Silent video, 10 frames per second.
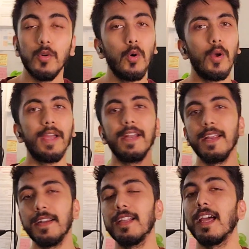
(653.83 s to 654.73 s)
go ahead,
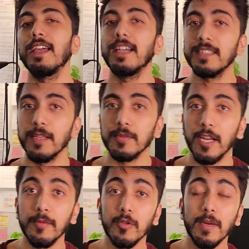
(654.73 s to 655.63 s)
hit a like and
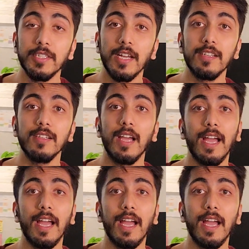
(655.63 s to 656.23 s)
subscribe to my channel.